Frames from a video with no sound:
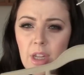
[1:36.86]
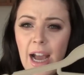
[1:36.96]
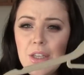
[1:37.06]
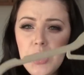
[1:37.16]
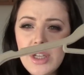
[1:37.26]

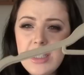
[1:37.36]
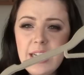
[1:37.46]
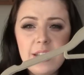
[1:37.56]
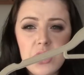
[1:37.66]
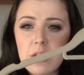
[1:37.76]
As you can see,
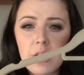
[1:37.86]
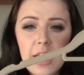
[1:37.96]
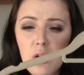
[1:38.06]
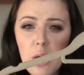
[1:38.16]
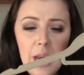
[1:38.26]
they just look
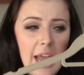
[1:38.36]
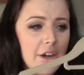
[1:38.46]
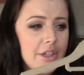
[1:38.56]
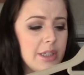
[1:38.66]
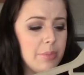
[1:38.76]
like normal
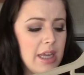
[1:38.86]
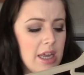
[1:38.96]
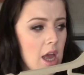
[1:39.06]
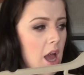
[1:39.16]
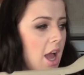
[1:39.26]
hangers to me.
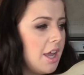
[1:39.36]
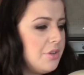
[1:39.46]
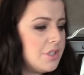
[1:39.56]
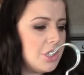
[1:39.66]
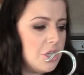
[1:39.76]
I
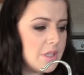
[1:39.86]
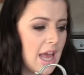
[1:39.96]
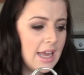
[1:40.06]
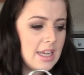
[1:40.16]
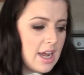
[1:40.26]
used to use
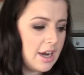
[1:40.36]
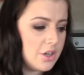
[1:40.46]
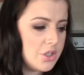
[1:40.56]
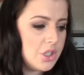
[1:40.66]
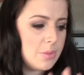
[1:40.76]
any
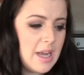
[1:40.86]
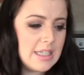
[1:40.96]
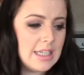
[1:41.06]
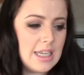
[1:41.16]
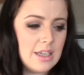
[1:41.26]
hangers, just
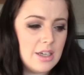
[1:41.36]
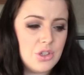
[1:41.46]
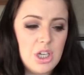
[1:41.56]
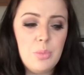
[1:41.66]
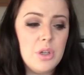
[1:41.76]
basically the
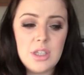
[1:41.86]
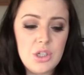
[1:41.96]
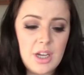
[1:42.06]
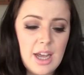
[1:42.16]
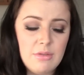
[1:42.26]
cheap ones that
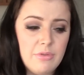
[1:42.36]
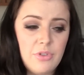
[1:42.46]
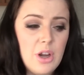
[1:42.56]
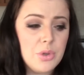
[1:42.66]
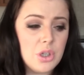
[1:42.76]
you get
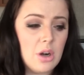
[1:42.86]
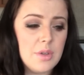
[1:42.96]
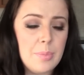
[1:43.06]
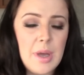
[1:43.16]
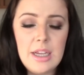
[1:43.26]
free with your clothes
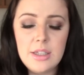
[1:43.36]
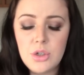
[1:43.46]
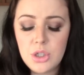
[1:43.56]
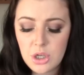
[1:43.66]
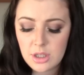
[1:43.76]
in Penneys or
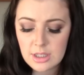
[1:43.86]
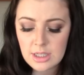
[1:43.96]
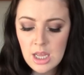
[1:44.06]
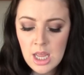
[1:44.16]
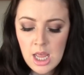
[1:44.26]
Dunn's.
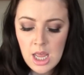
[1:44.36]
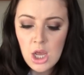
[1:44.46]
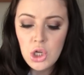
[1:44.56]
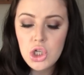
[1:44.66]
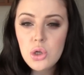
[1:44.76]

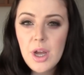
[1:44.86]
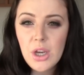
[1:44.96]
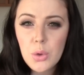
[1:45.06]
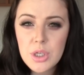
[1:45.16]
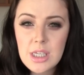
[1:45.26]
Do I
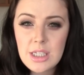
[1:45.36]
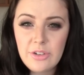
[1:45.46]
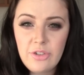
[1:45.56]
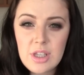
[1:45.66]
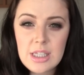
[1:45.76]
notice the
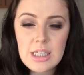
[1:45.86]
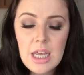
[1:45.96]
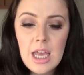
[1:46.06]
difference?